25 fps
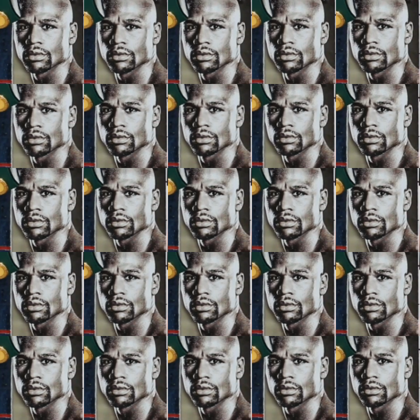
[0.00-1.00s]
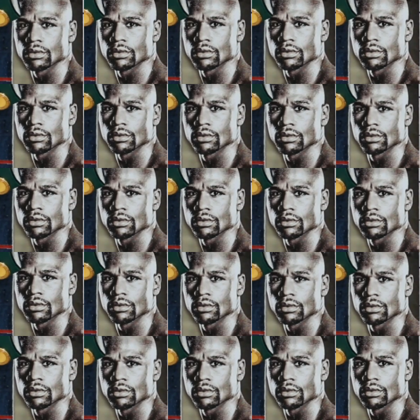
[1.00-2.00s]

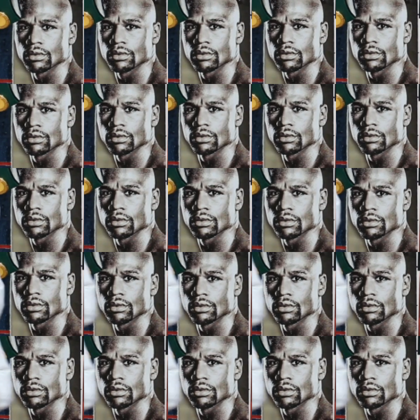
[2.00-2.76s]
No words are spoken by the person on screen.